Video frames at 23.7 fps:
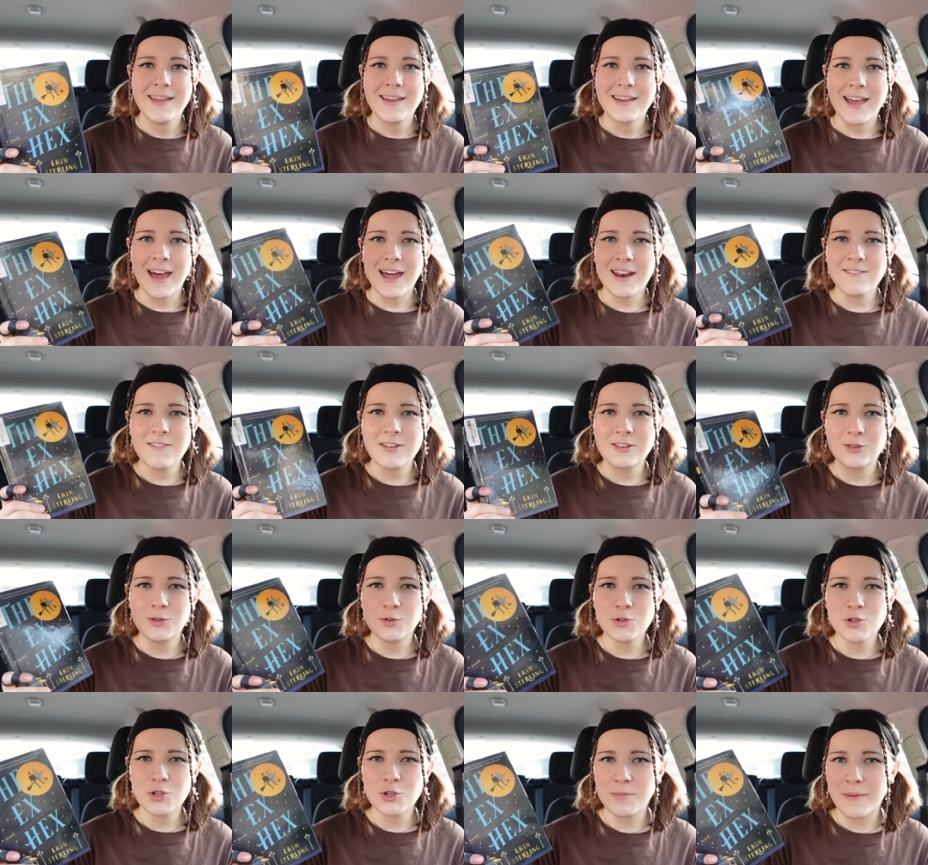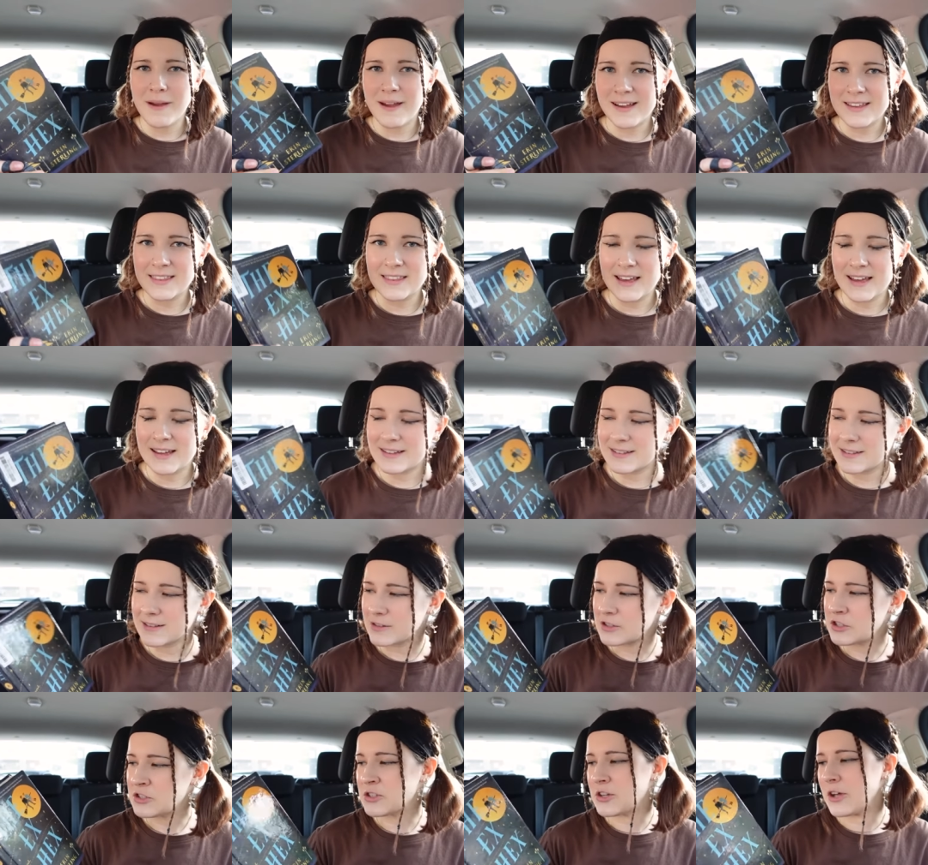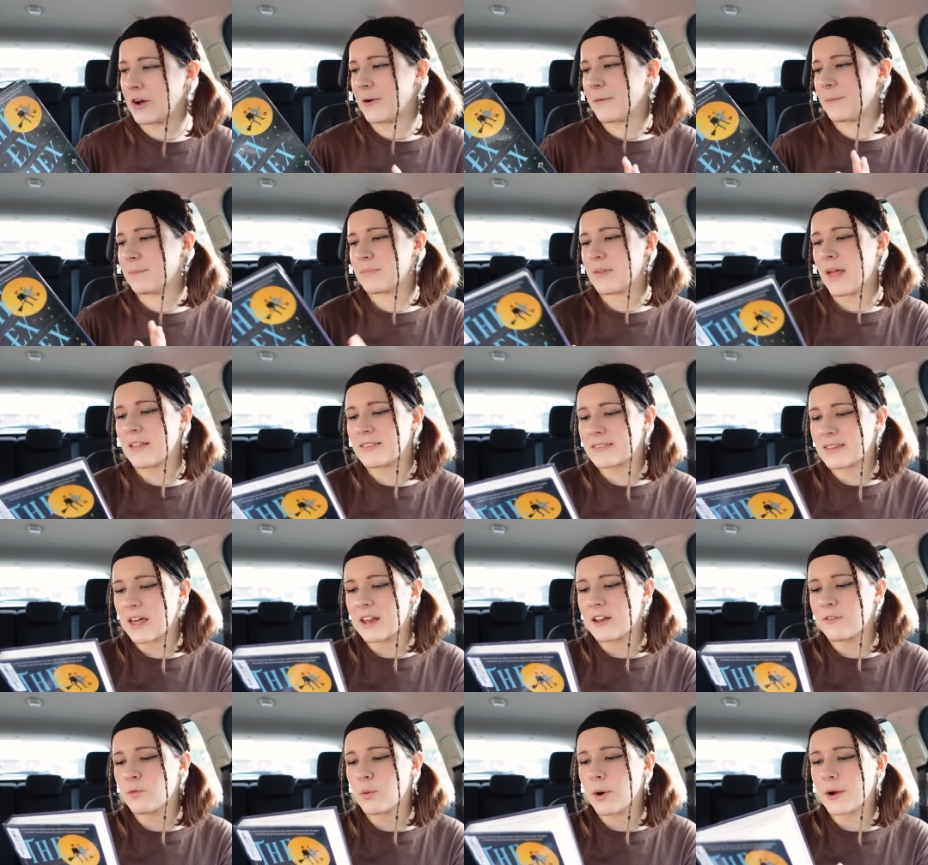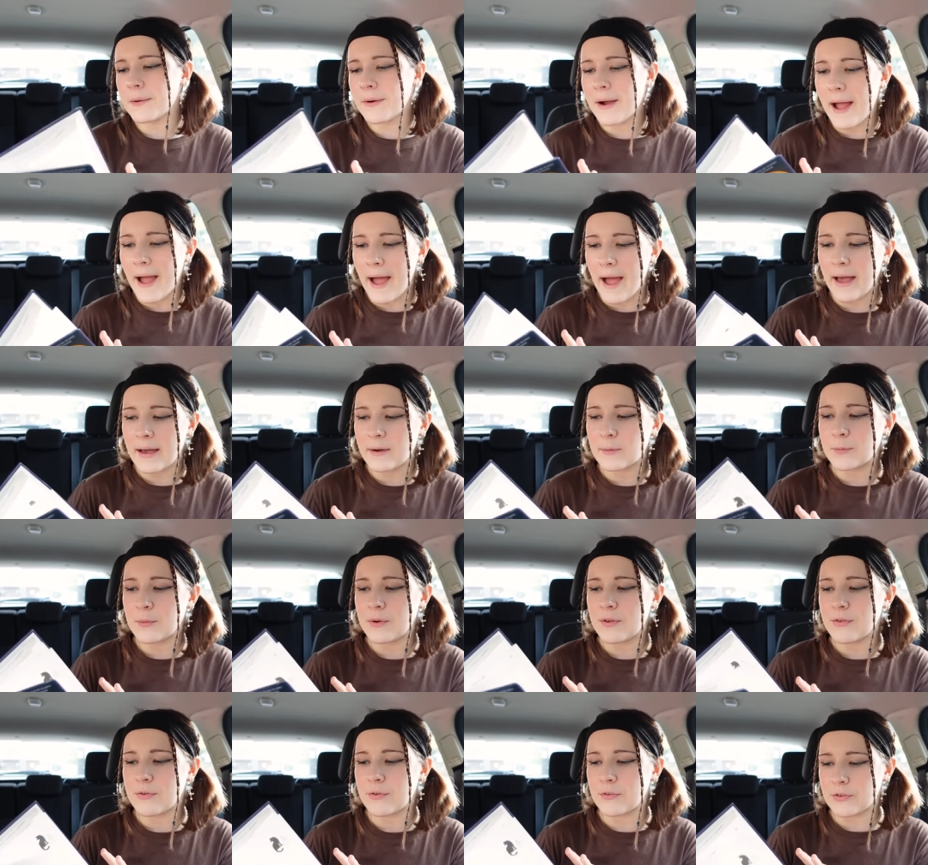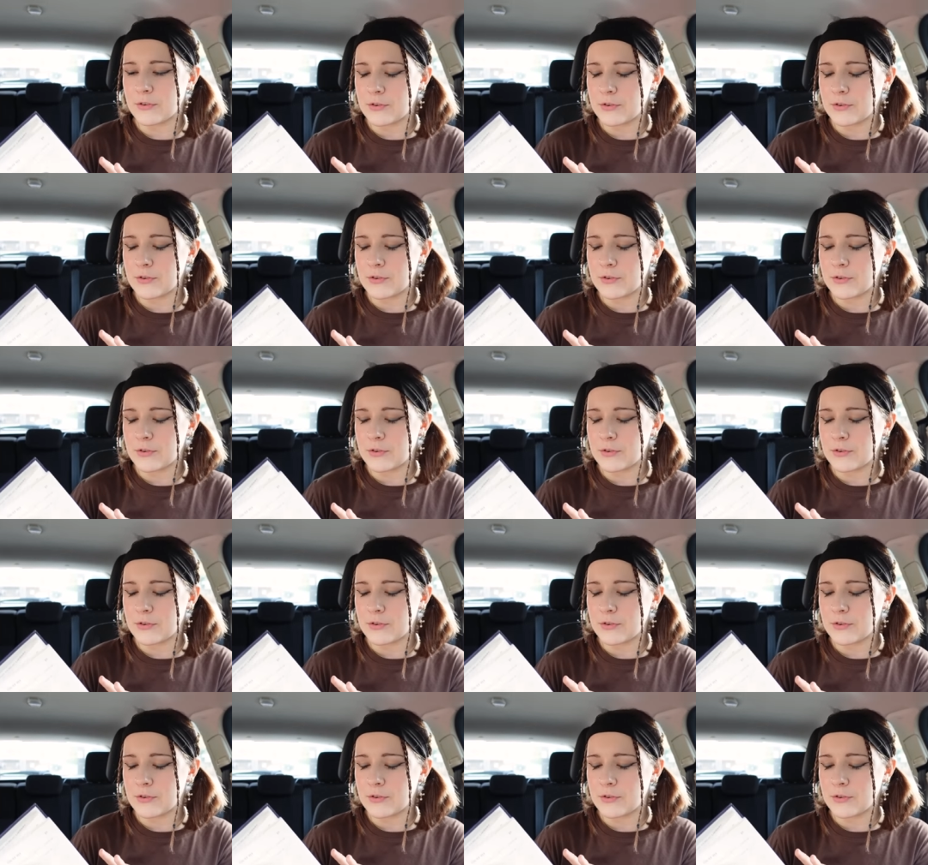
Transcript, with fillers: Kind of a douche back then, so that's kind of where we're at with the